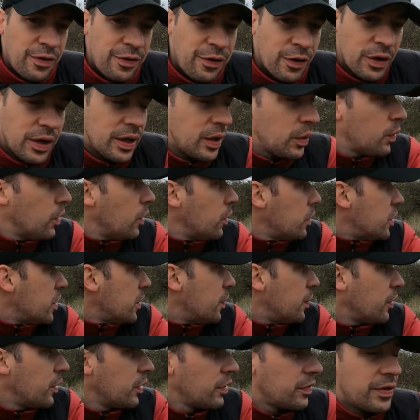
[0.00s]
fully
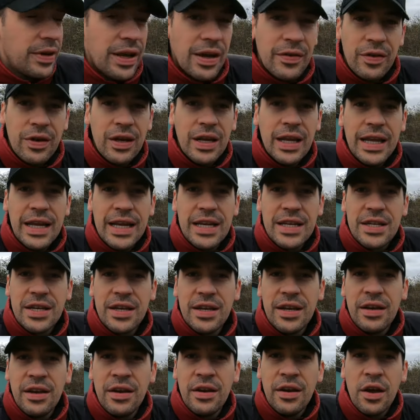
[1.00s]
waterproof, never
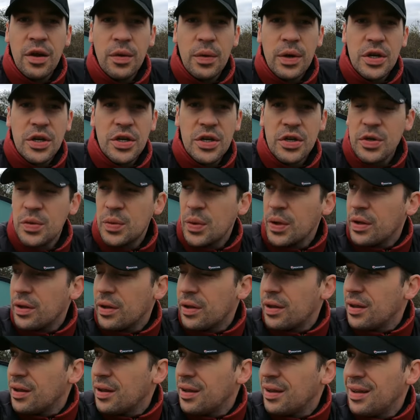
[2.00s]
leaked, no issues
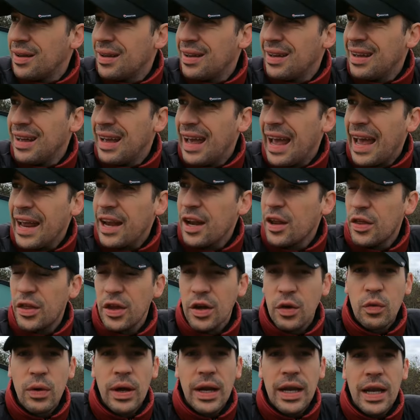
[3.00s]
with
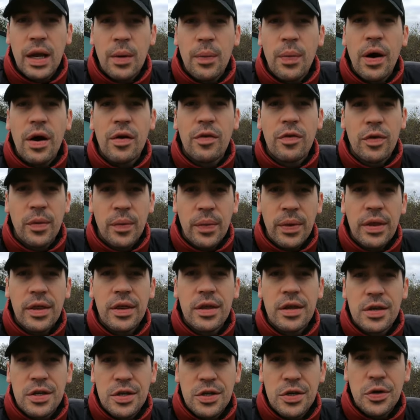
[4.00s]
anything really apart from
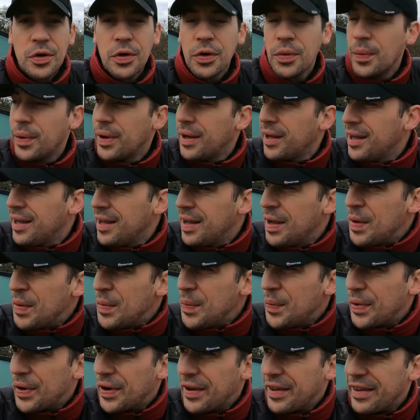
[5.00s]
the storm.
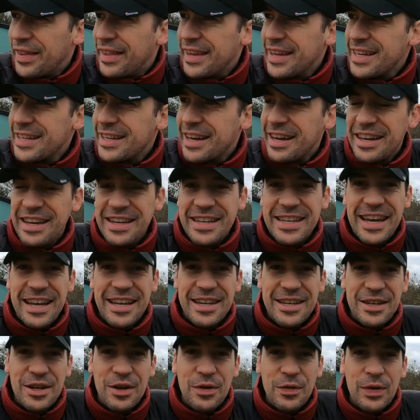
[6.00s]
But these kind of
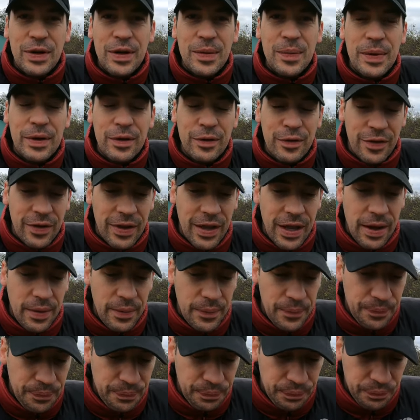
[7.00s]
tents aren't really built for that.